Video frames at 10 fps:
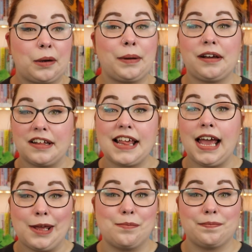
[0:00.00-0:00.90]
gonna be a good
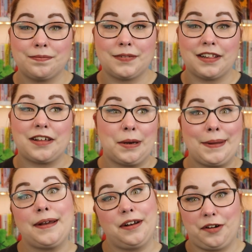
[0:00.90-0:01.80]
time. It's gonna
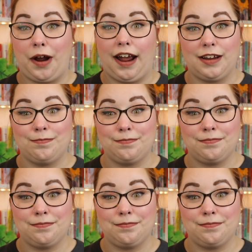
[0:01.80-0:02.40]
be a good cry.